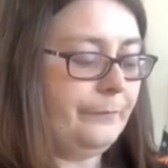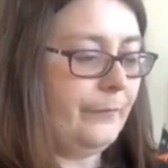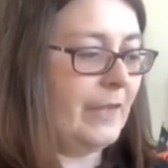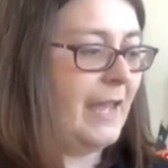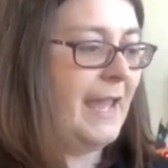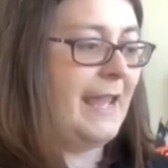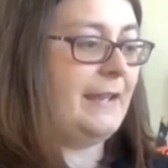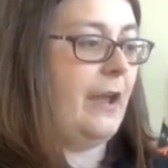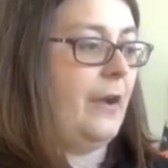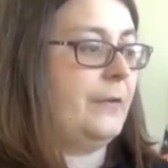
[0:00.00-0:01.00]
He
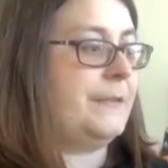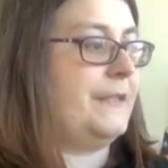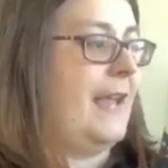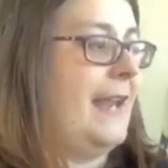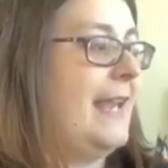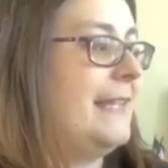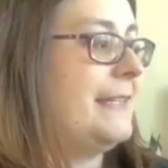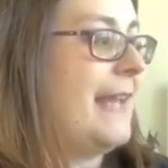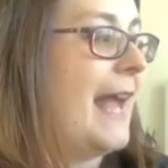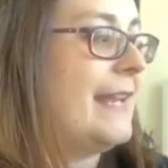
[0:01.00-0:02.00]
notes that his
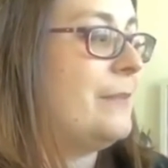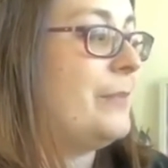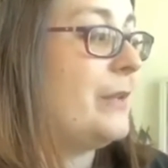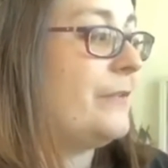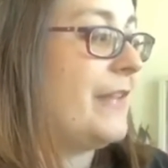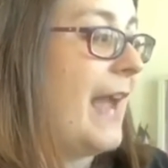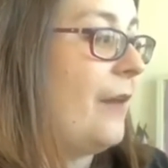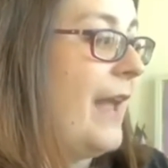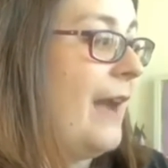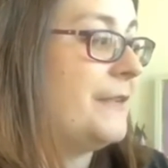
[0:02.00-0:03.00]
daddy built the
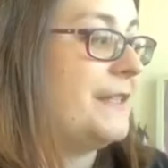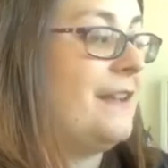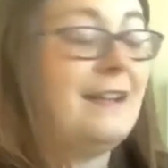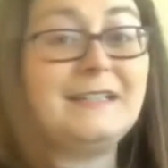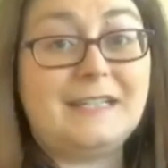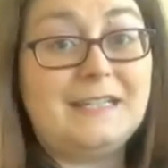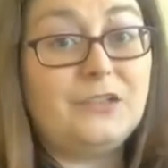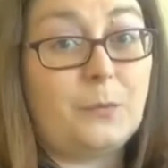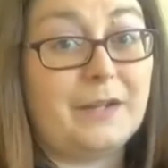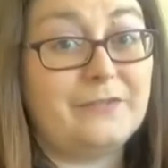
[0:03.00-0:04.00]
outhouse in
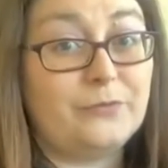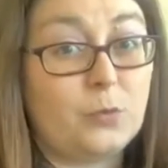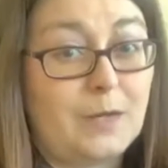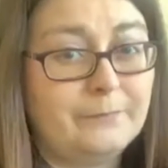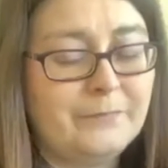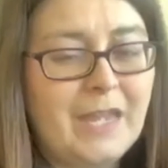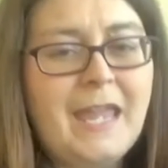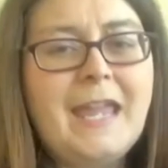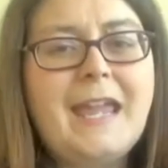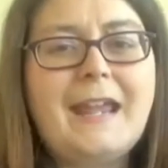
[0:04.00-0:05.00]
1924.
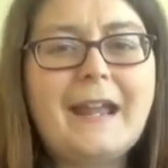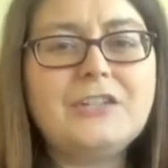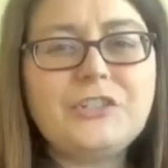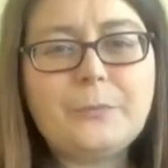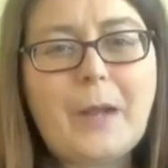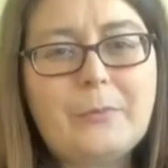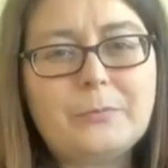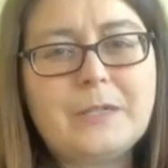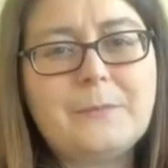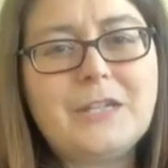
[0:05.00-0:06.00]
And I should
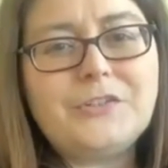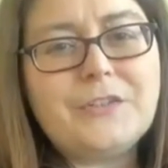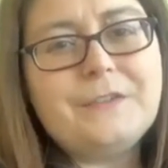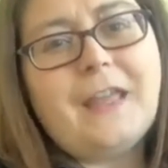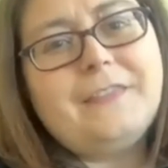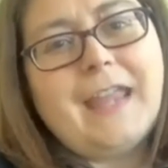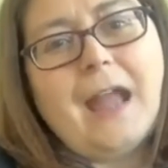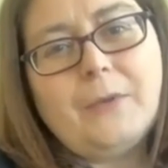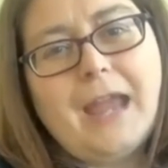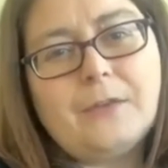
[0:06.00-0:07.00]
probably mention that the
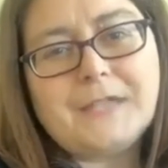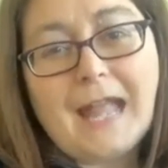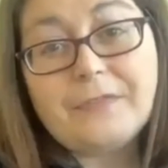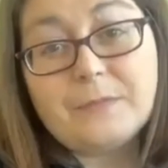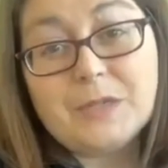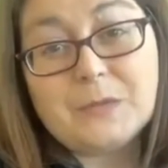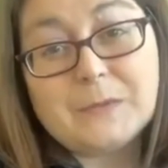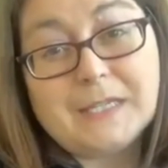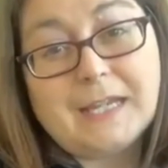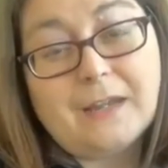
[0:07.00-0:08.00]
outhouse at the
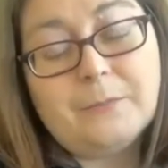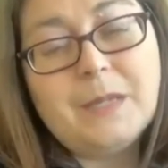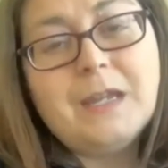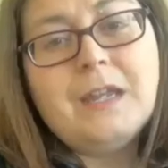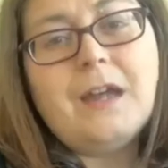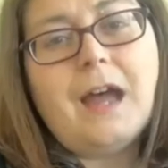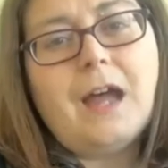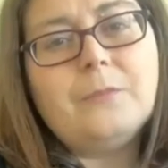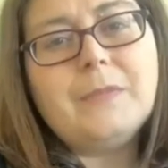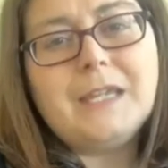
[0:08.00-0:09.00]
museum
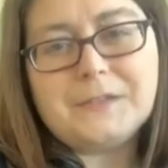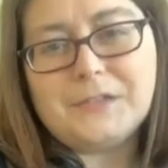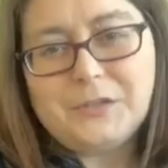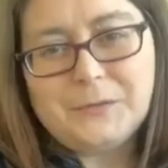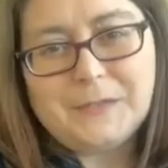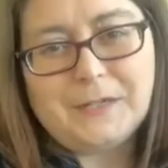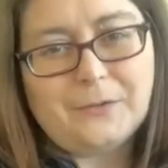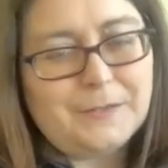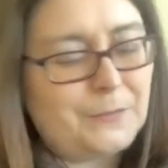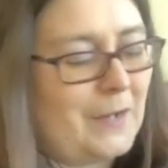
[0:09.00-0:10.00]
is a two-seater
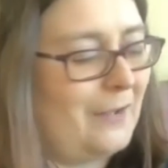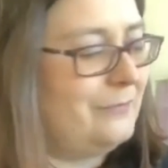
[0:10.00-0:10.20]
as well.